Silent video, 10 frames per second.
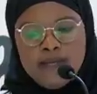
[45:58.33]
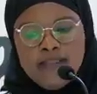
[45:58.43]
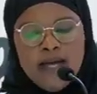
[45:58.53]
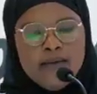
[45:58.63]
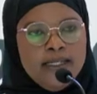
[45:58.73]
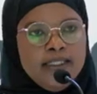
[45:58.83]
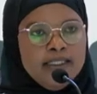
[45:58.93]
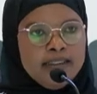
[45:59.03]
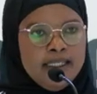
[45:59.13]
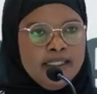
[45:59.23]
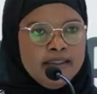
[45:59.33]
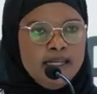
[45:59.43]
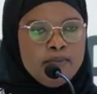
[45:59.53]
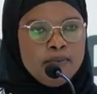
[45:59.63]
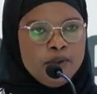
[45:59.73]
our initial
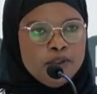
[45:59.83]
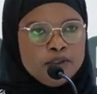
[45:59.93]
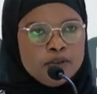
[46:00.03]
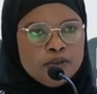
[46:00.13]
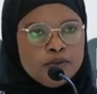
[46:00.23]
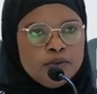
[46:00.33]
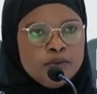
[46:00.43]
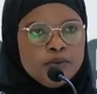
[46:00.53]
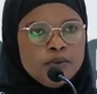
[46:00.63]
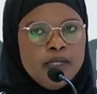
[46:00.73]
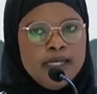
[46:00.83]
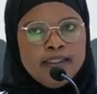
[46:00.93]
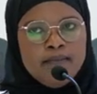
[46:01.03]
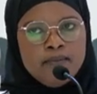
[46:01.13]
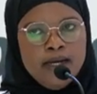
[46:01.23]
approach to
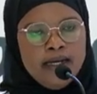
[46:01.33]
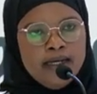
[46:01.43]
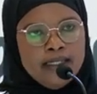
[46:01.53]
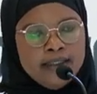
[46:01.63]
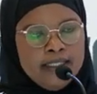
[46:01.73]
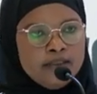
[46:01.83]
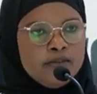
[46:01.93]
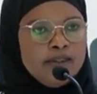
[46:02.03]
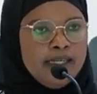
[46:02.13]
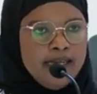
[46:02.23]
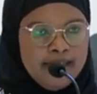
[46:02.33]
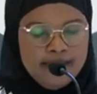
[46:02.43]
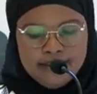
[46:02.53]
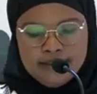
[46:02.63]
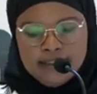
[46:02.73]
Ajib Bank and then to Reliance,